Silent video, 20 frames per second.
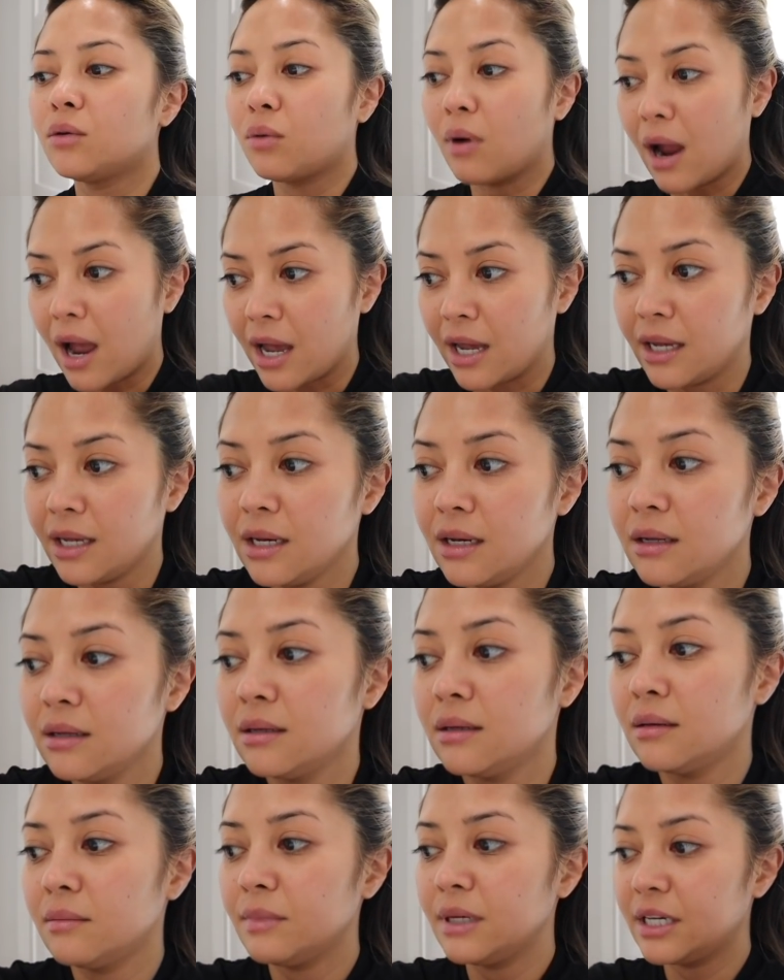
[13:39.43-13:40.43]
cried
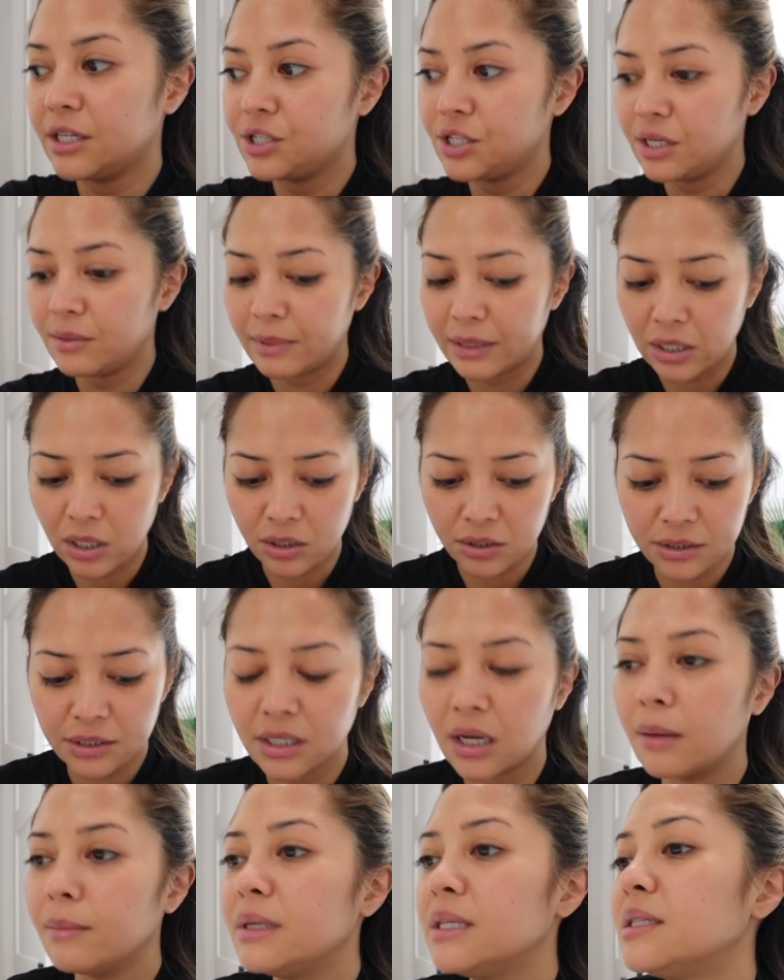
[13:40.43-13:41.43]
because she'd been on her
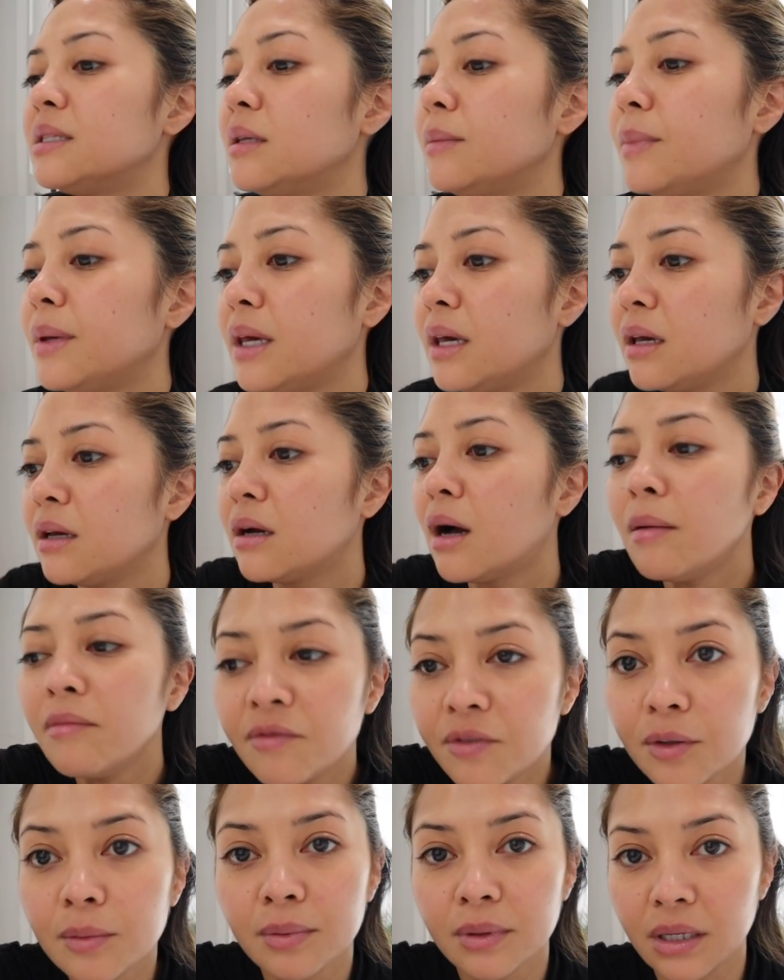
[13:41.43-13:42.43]
tummy sleeping
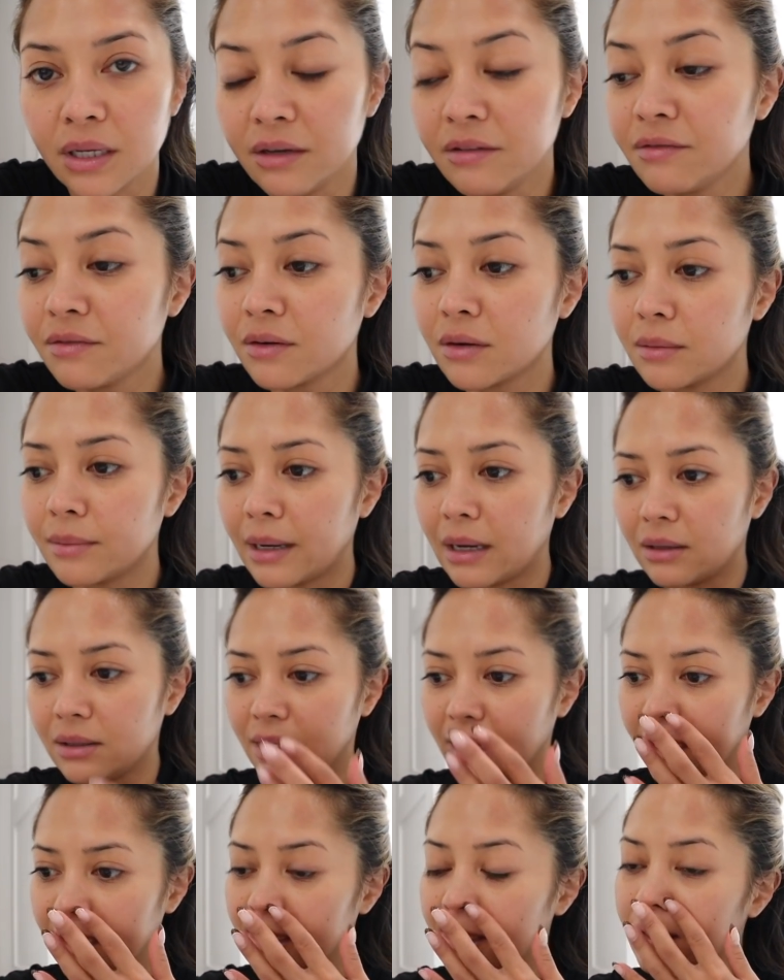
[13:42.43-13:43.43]
comfortably for about
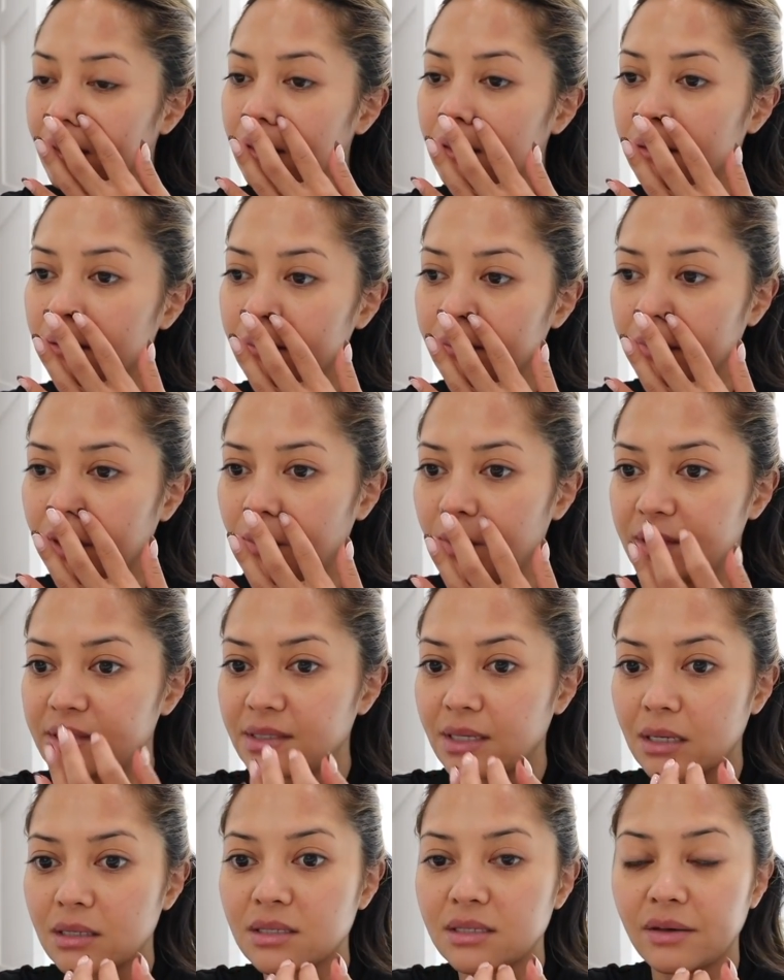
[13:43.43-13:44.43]
like maybe
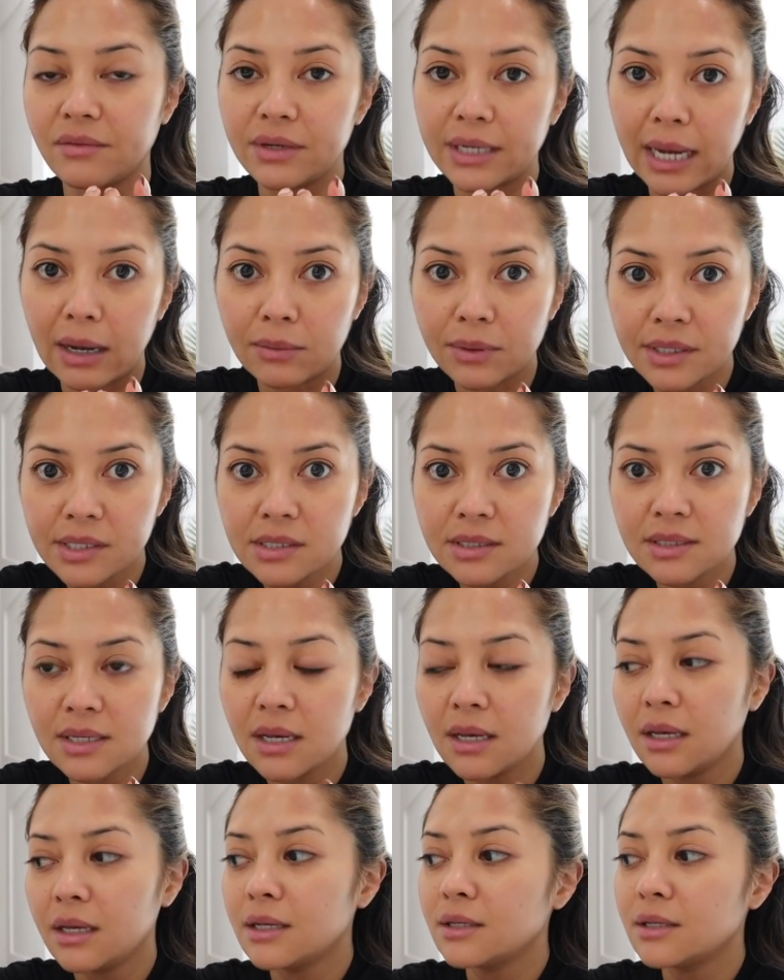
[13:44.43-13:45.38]
6-7 hours.